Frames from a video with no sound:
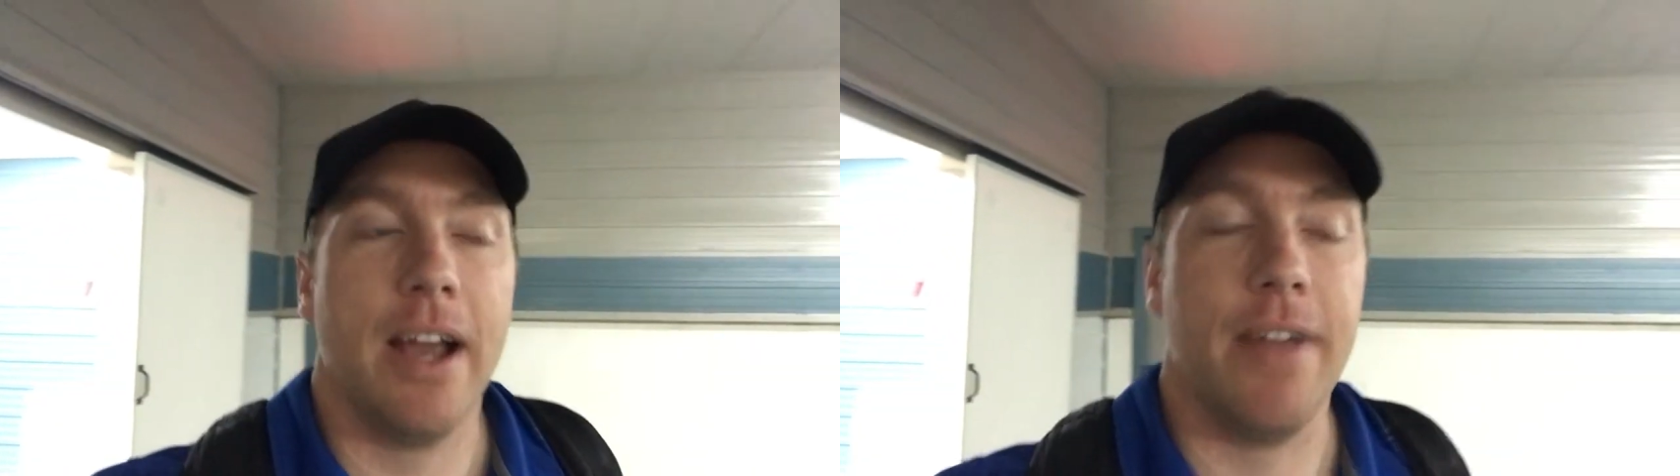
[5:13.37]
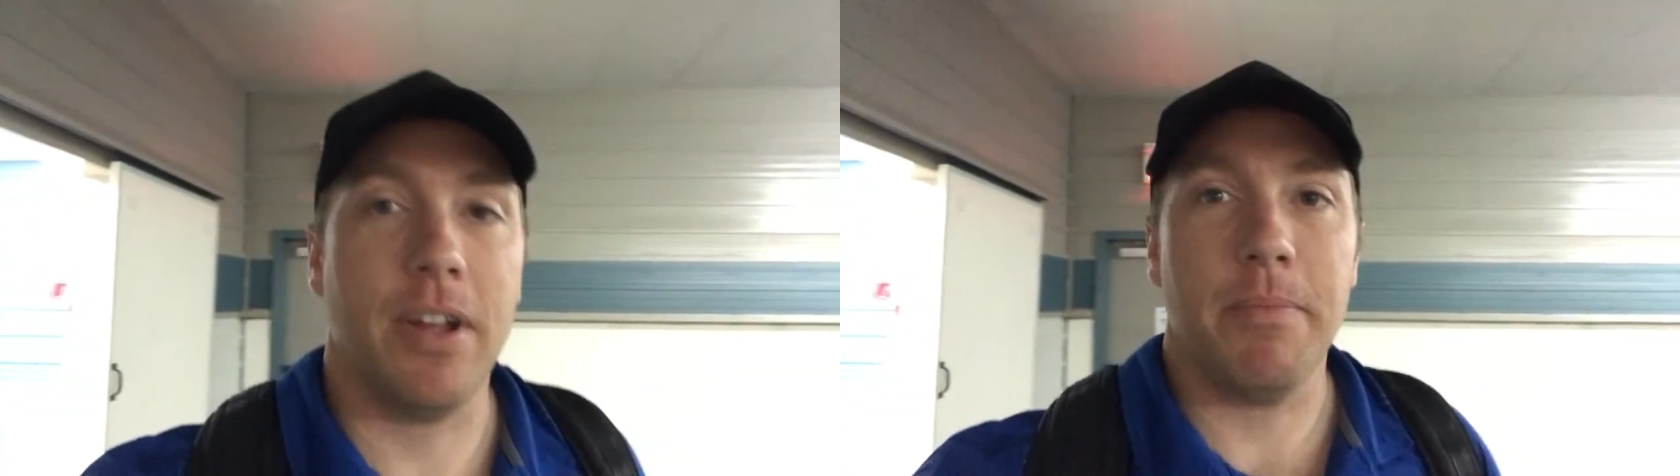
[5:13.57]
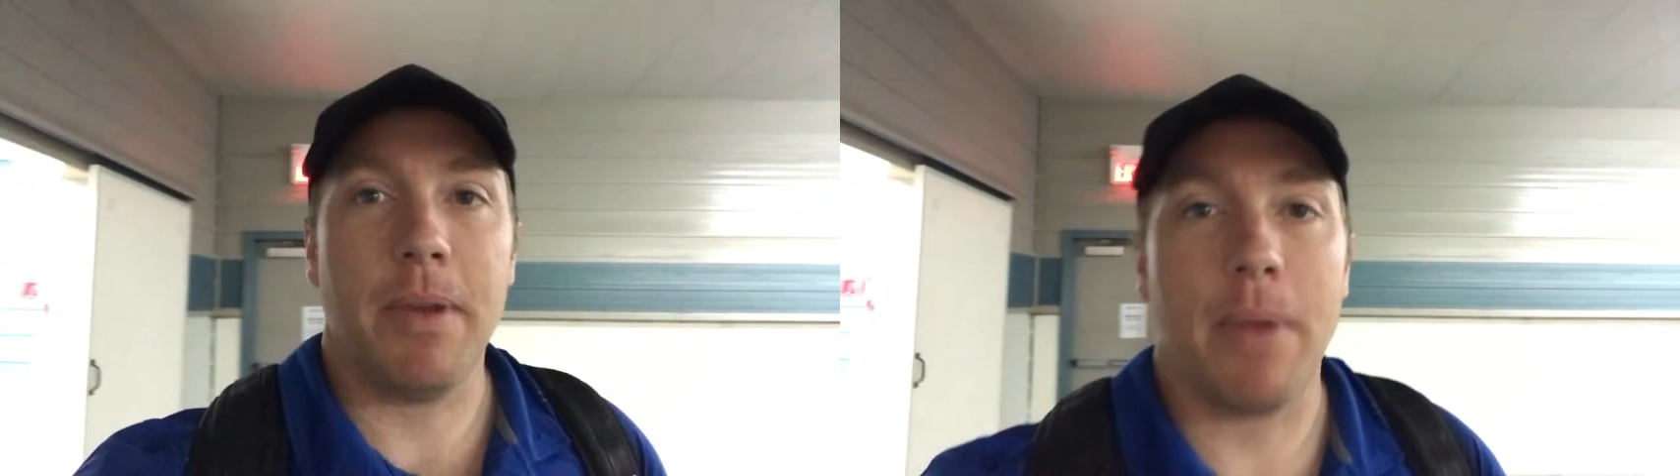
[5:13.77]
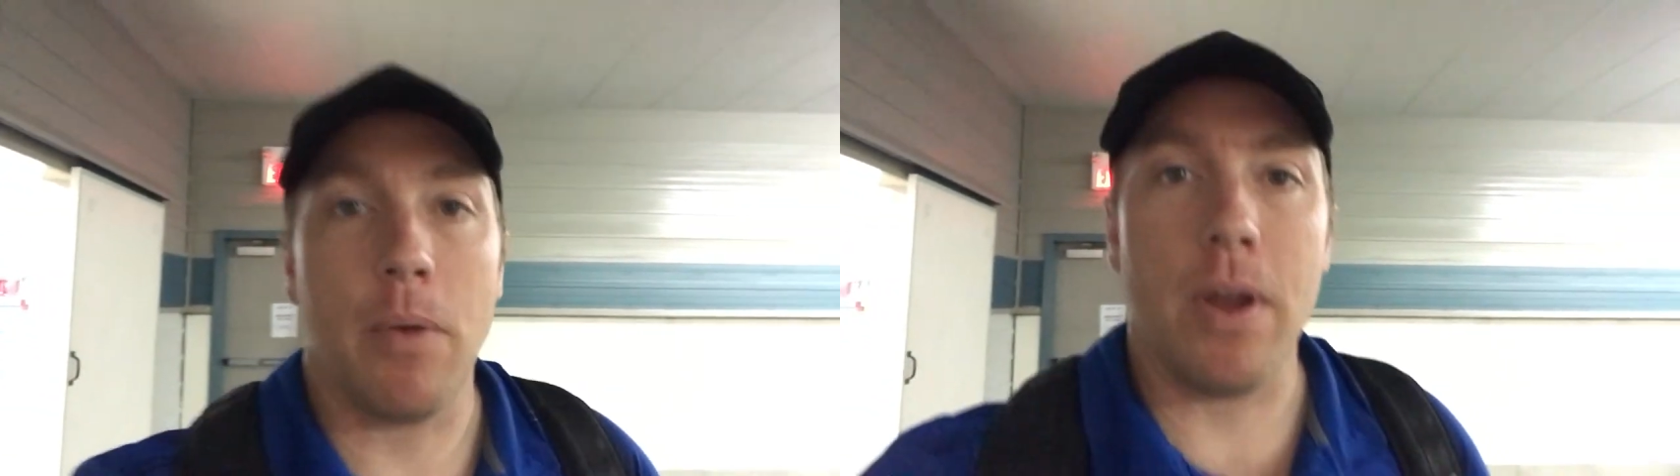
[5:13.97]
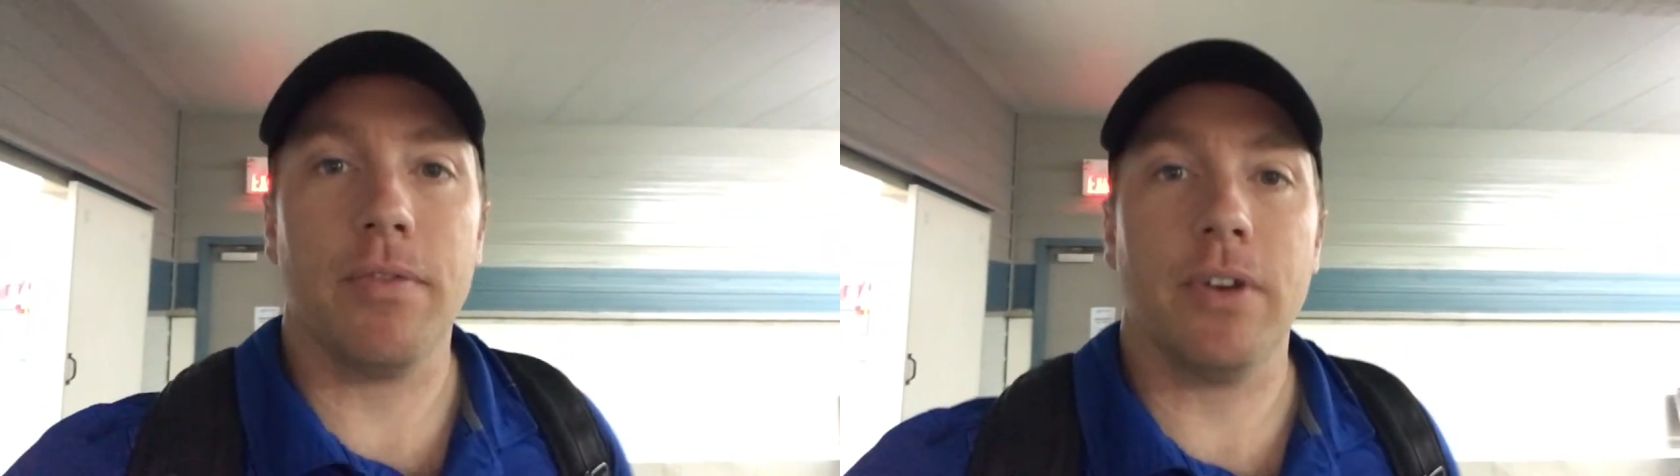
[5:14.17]
I've got to make my
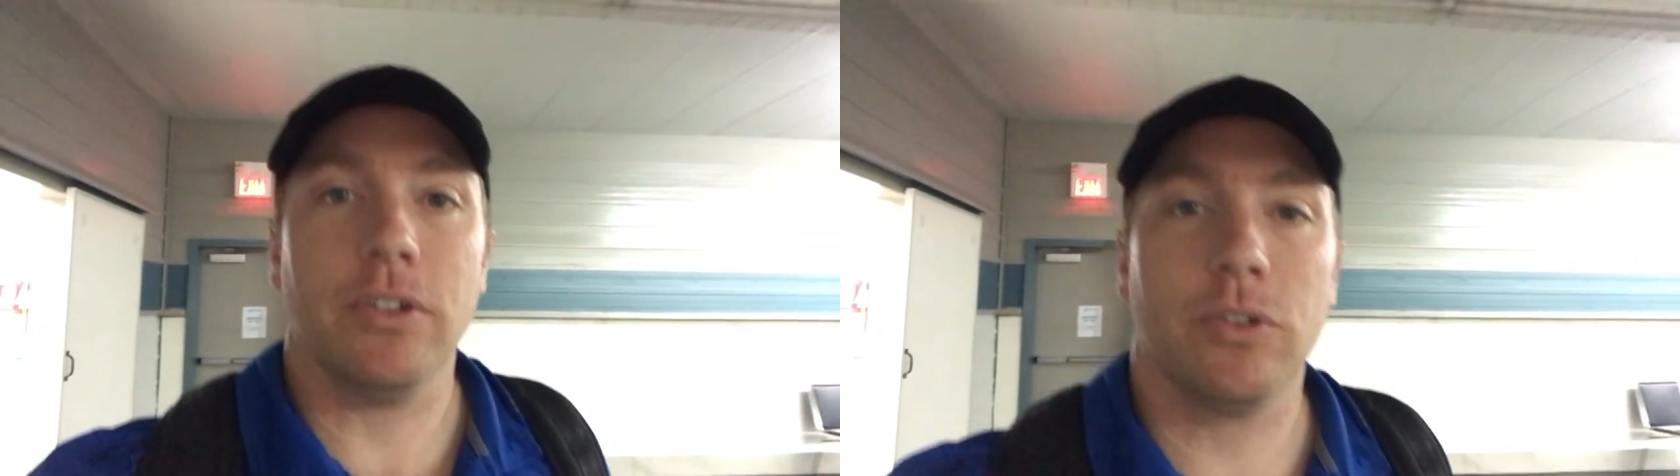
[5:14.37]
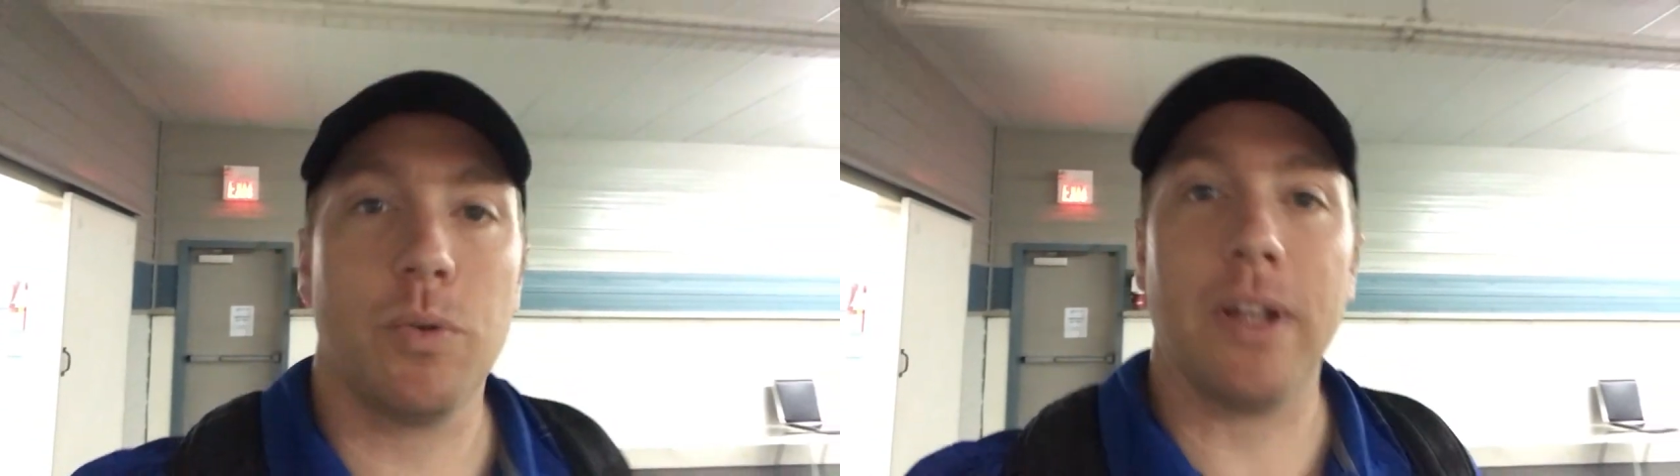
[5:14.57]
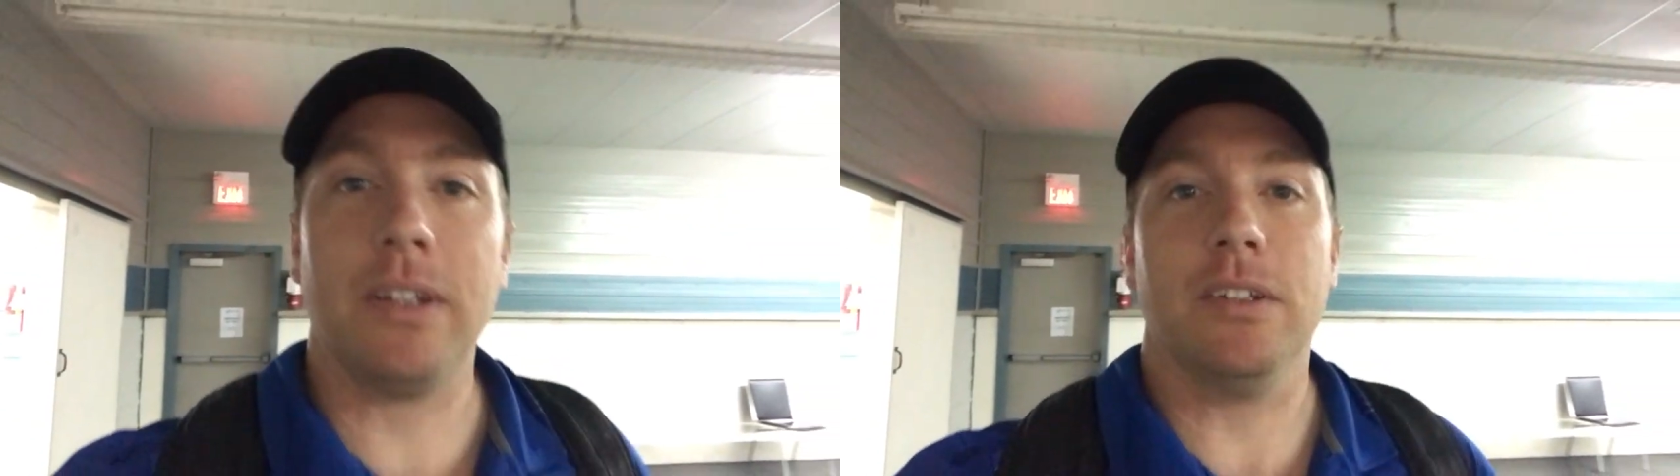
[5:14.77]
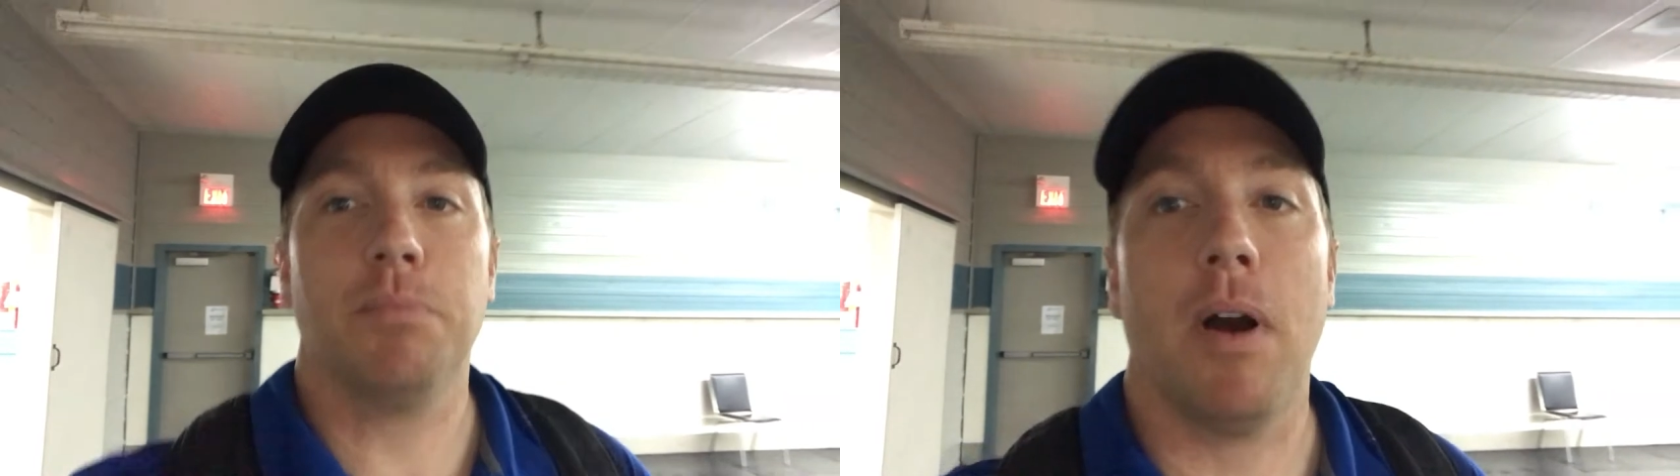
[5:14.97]
way over as quickly as